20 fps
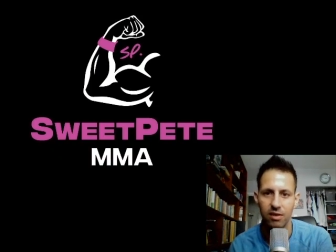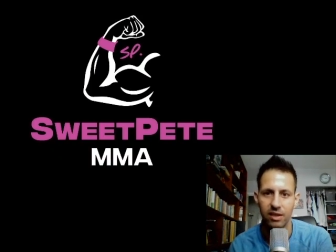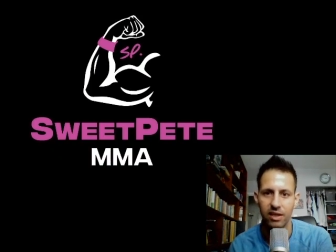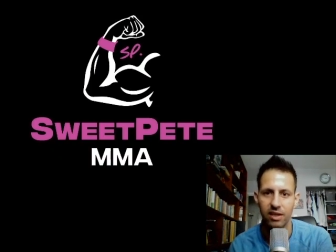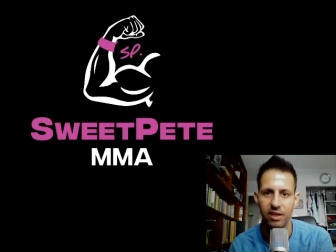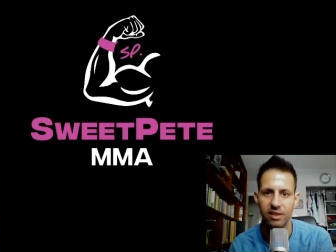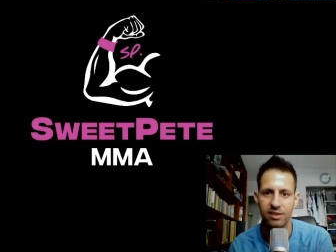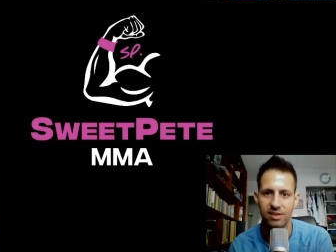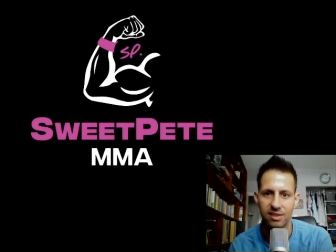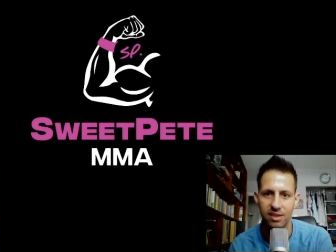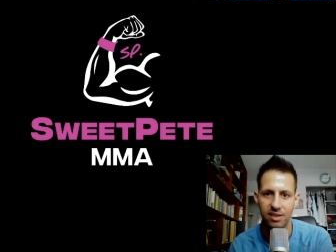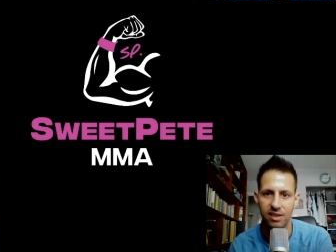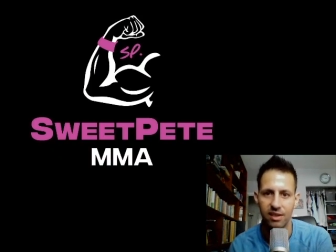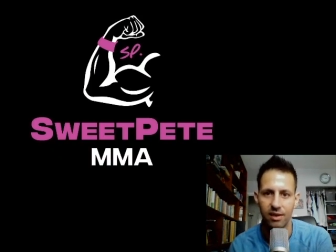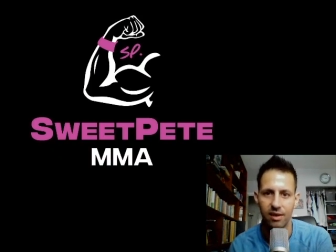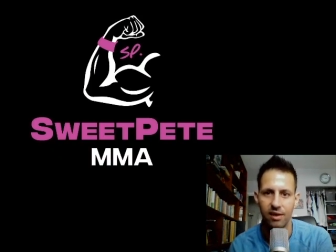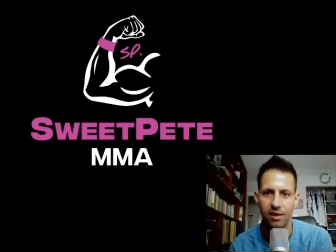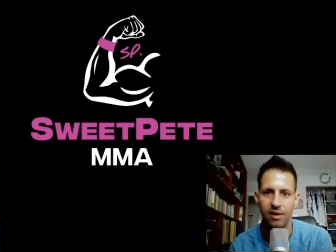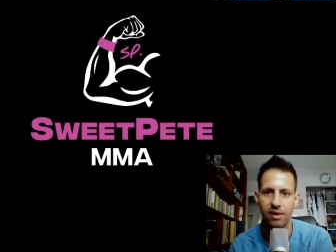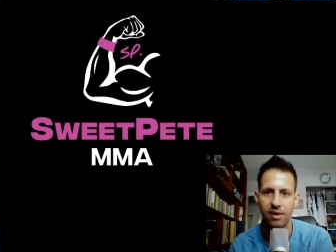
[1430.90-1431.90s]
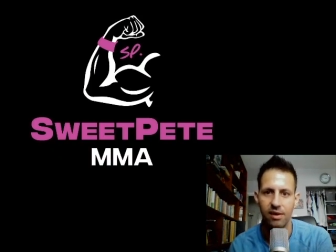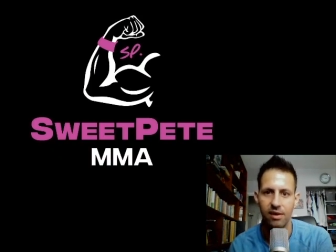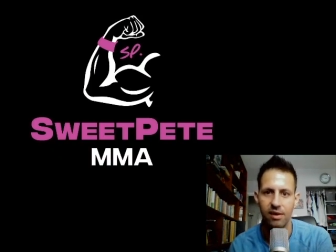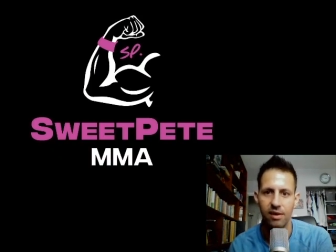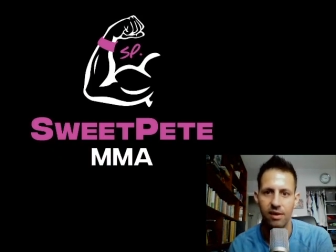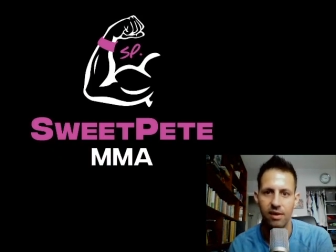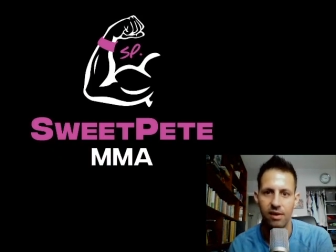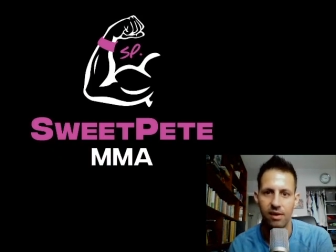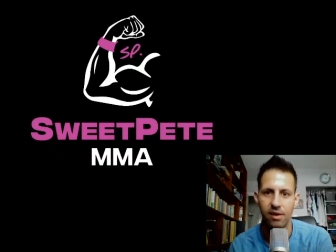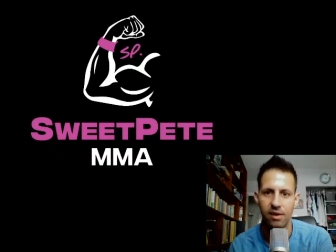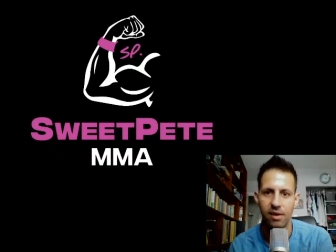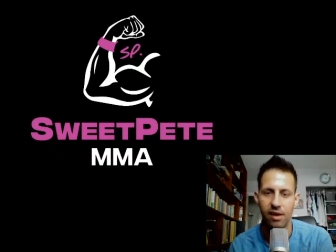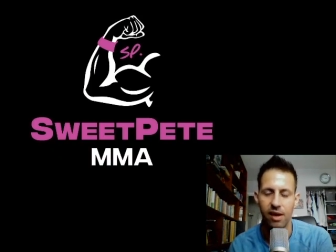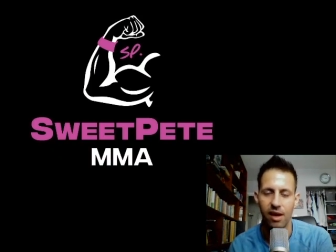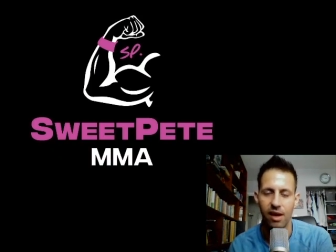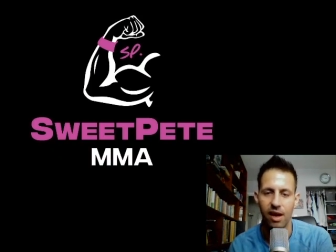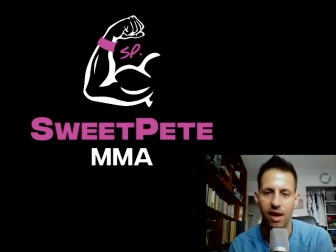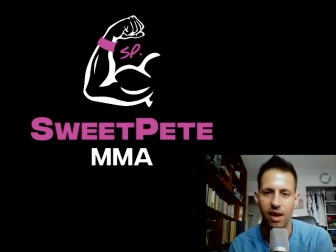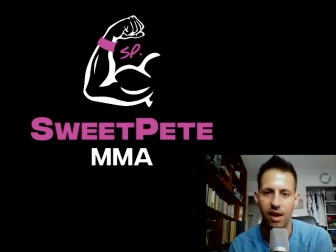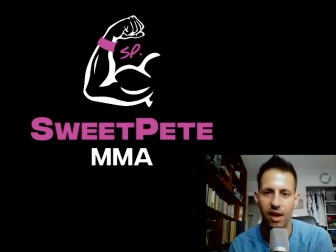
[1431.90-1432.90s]
see
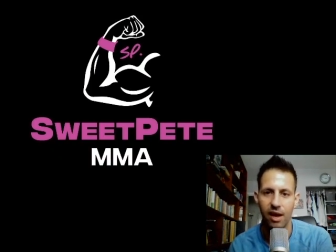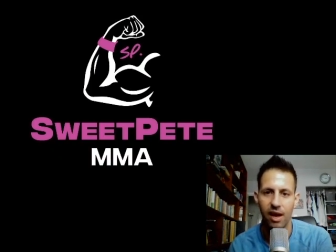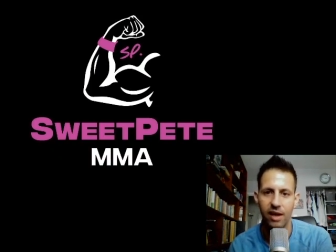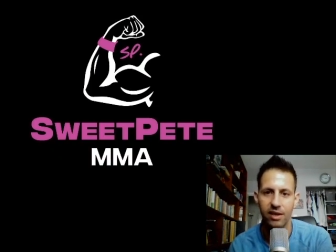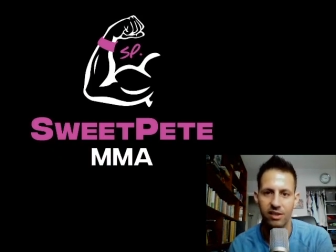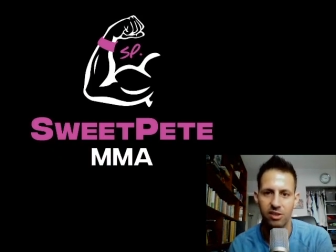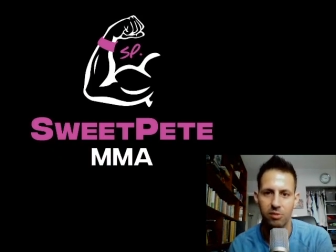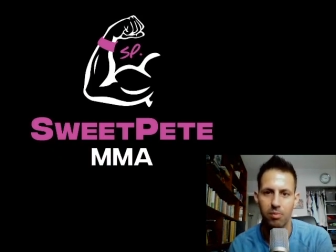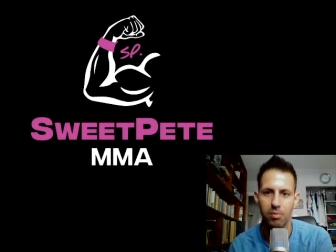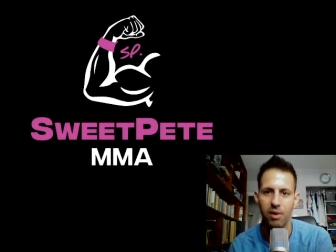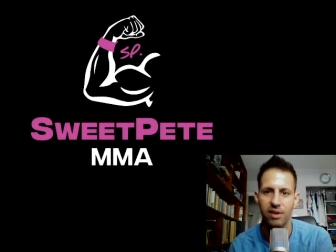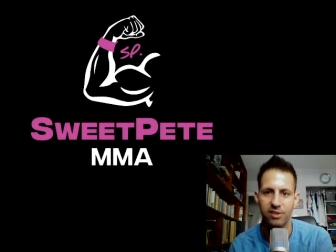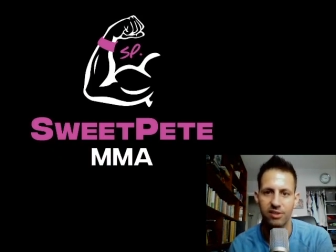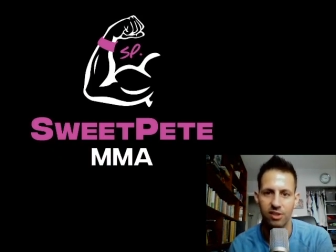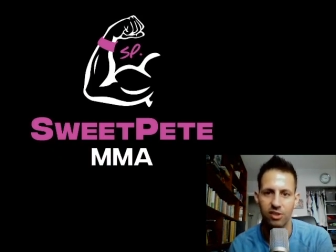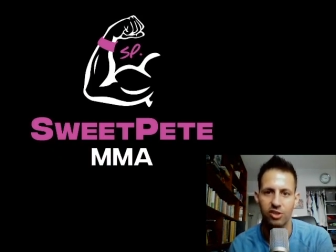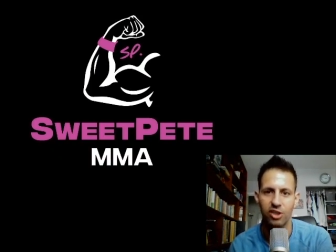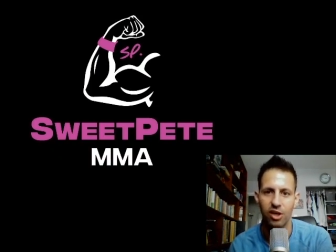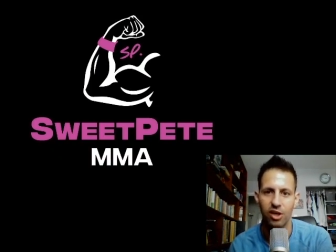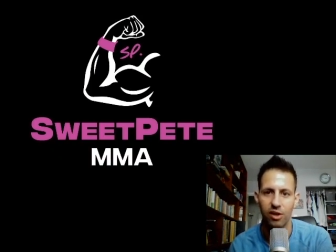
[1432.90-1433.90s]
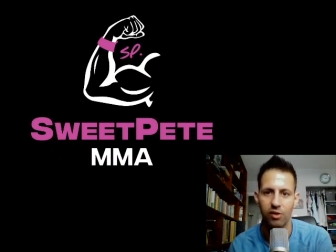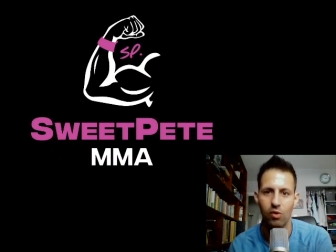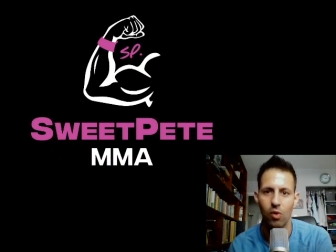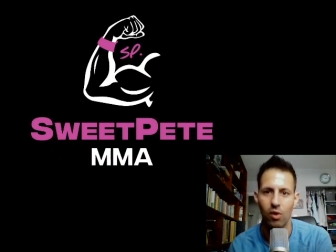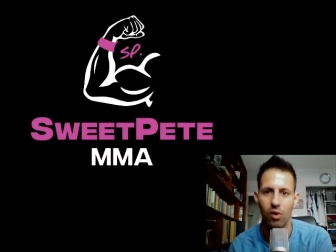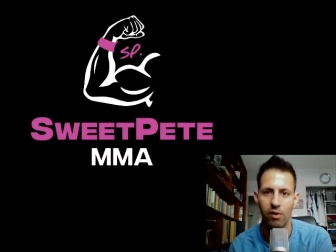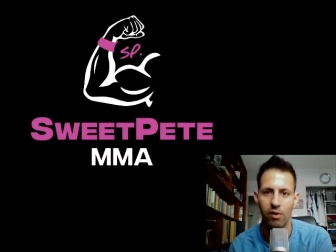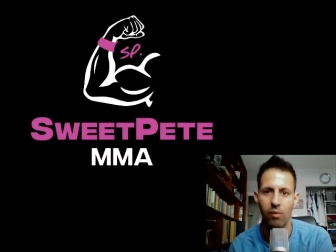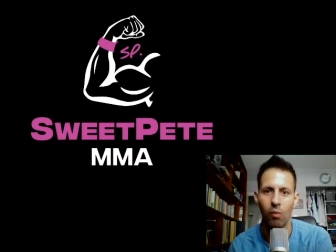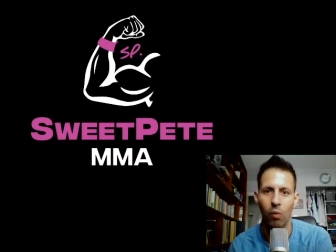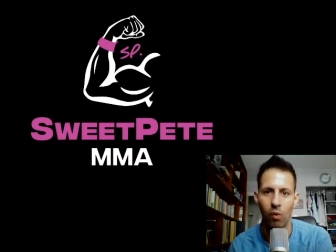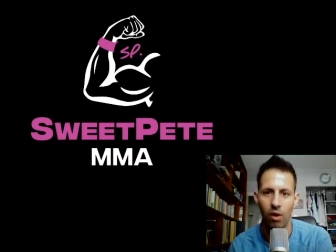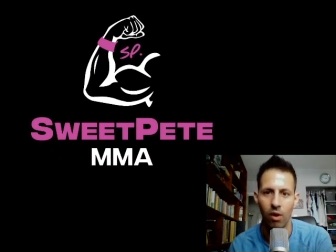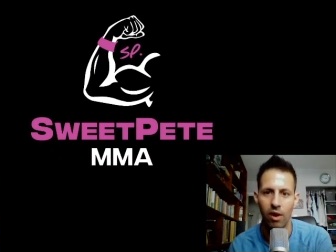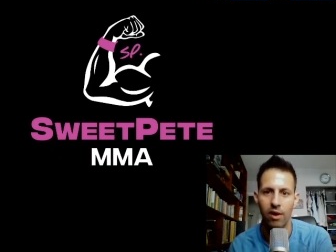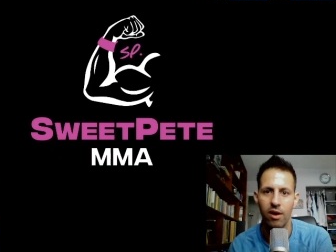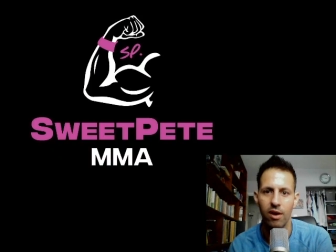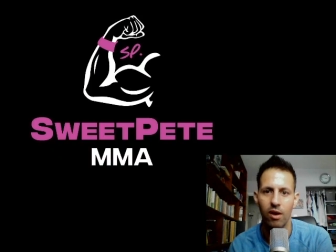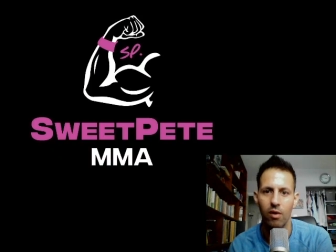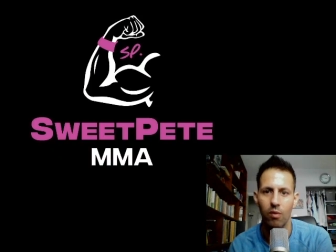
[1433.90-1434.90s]
and express it. Jared Gordon
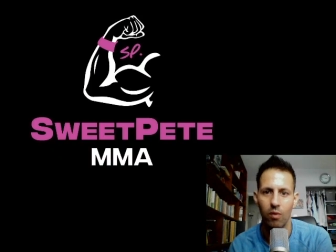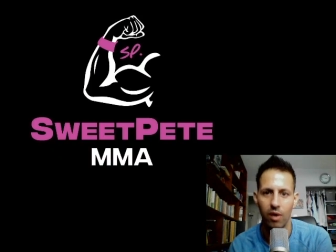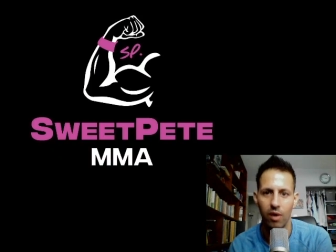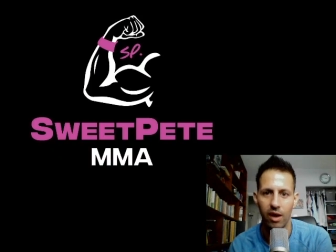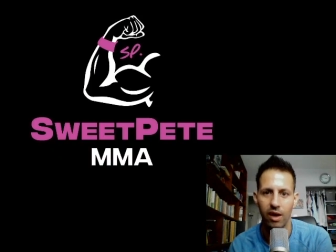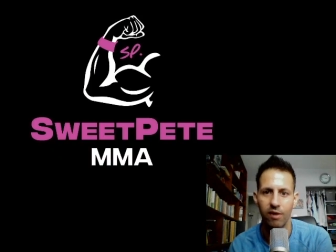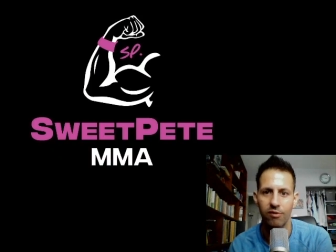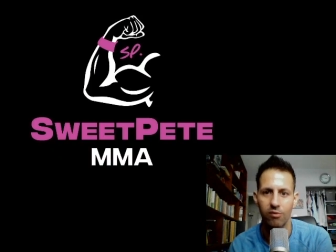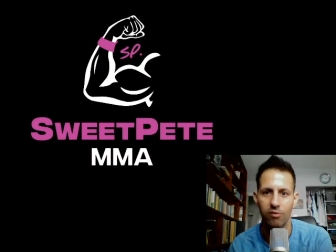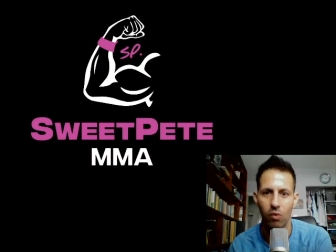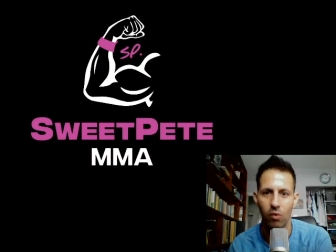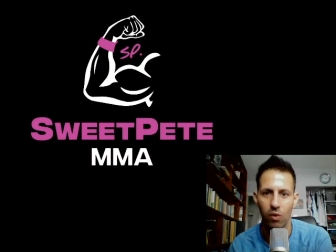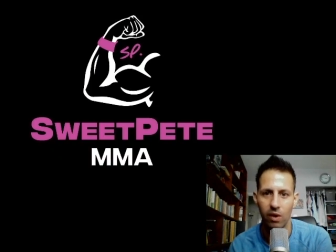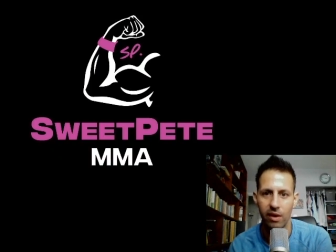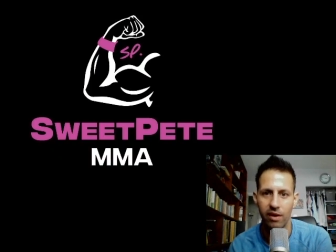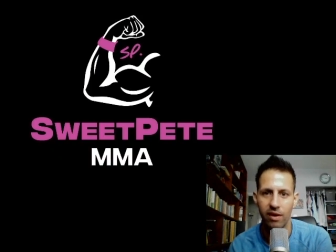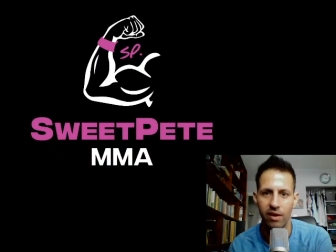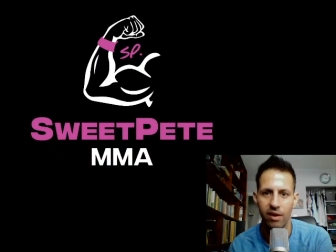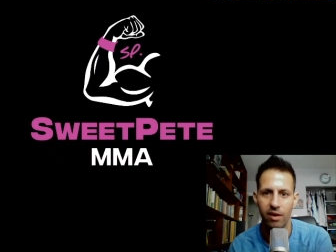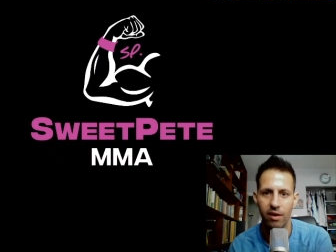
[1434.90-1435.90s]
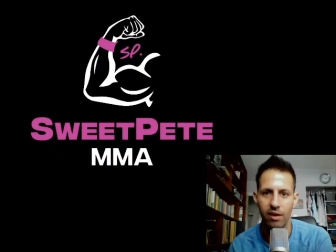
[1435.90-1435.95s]
won round 1.